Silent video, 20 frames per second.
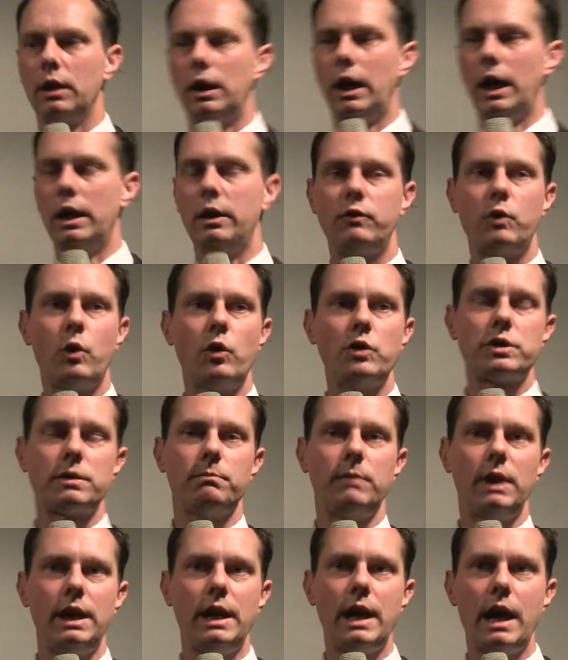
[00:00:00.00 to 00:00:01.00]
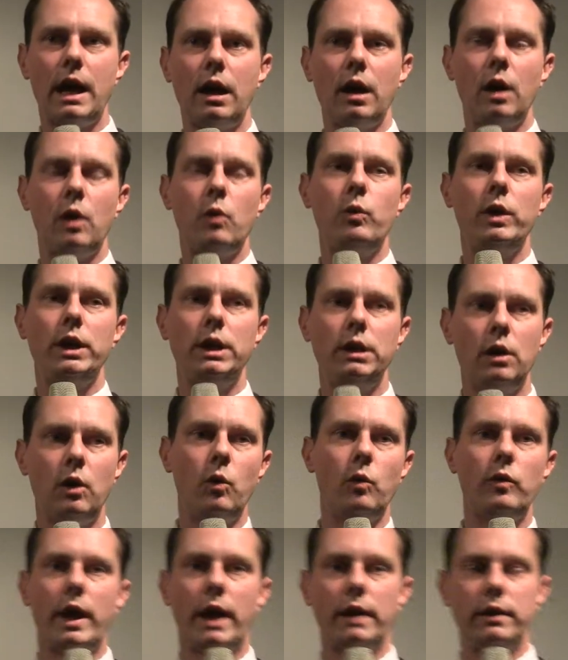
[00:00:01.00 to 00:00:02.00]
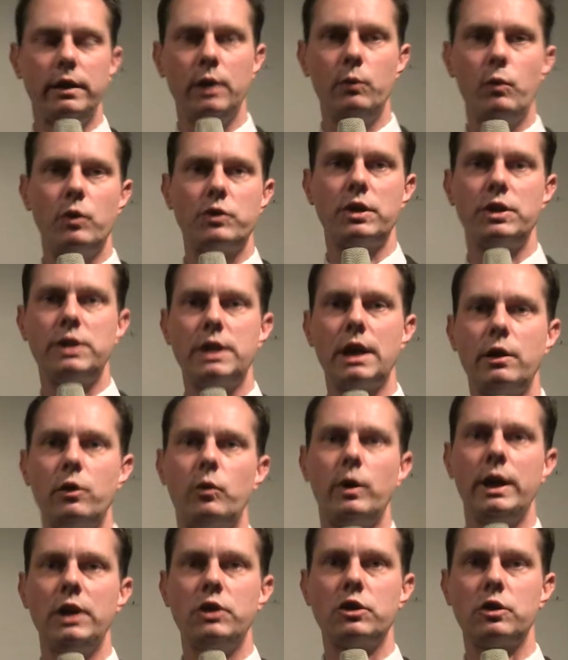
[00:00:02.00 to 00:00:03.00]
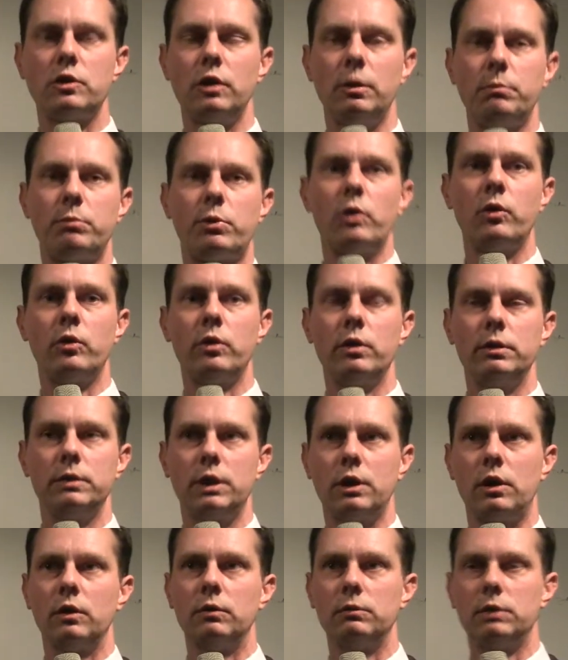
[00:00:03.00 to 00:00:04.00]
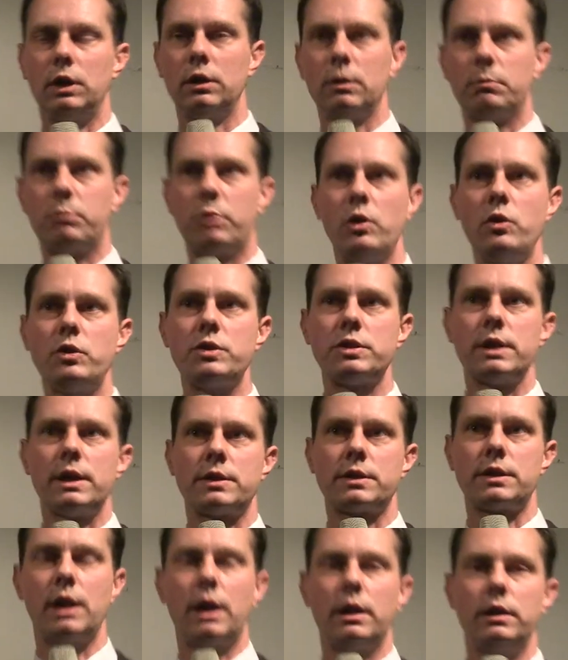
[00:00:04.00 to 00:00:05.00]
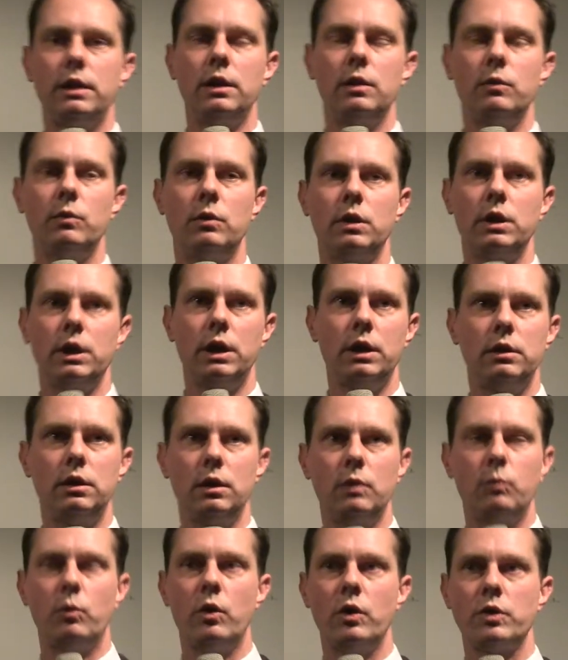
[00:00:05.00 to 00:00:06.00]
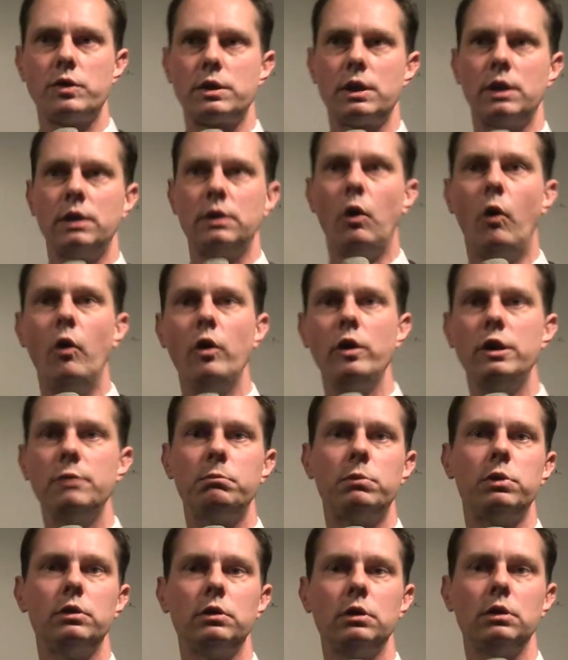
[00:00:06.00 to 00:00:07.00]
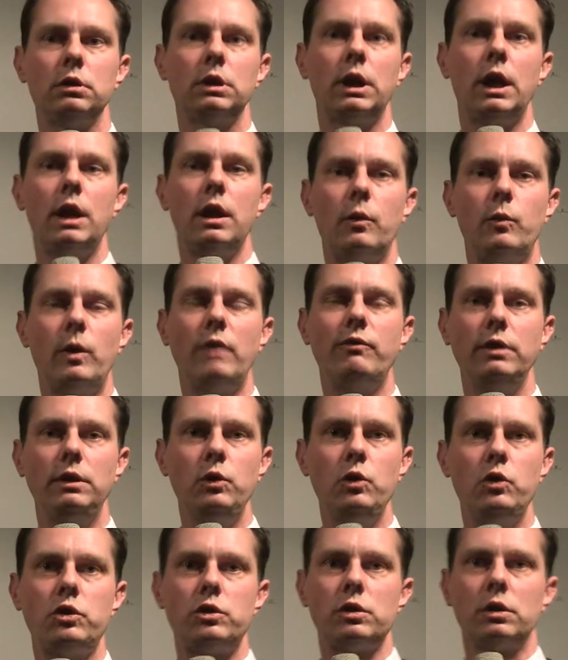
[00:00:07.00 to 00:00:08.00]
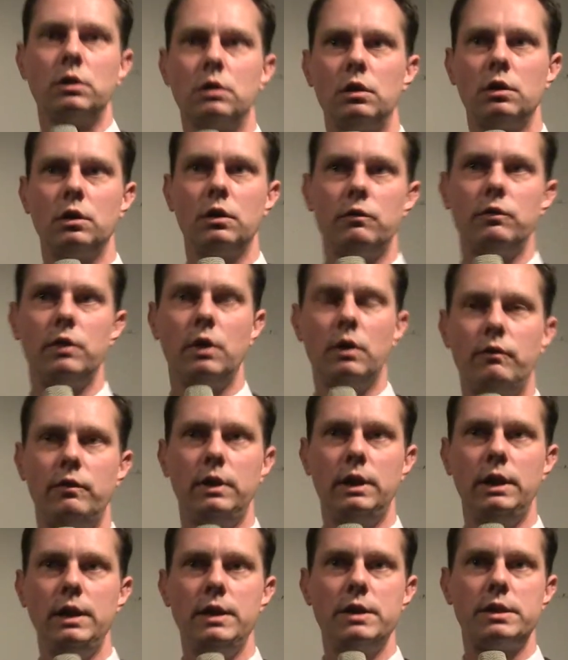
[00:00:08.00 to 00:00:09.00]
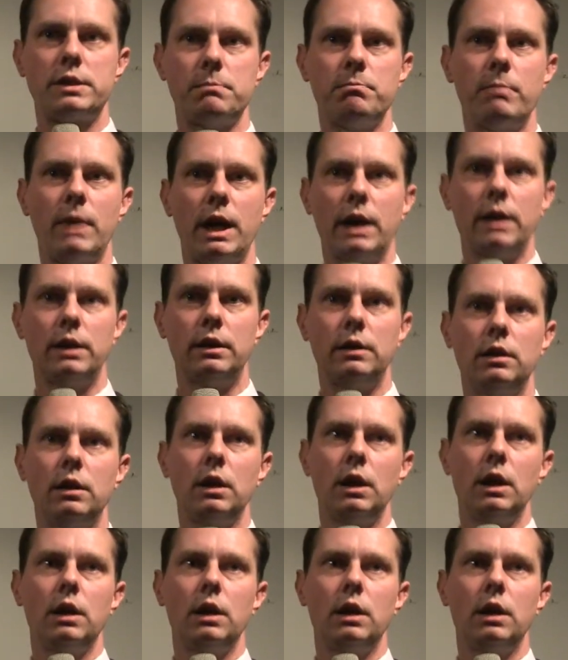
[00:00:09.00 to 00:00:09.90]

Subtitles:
And of course, now we know that it was a generational process, that it was an Oedipal revolution of these men